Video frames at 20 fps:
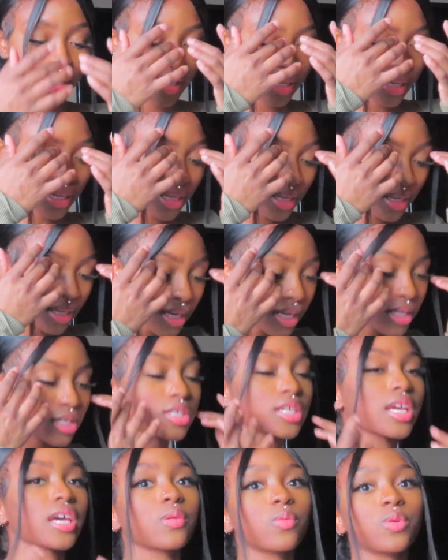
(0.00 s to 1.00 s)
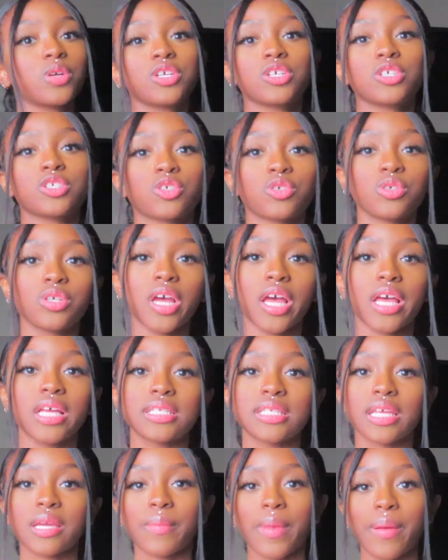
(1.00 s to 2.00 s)
Again, I just kind of wanted to show you
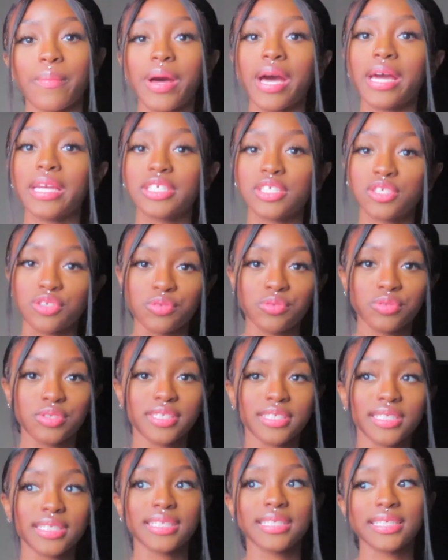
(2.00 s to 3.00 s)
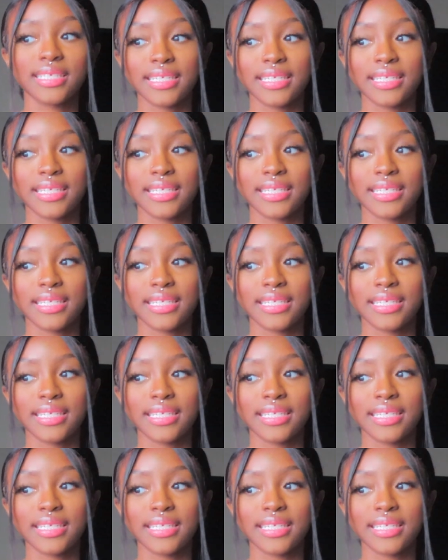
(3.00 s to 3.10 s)
guys like my bodysuits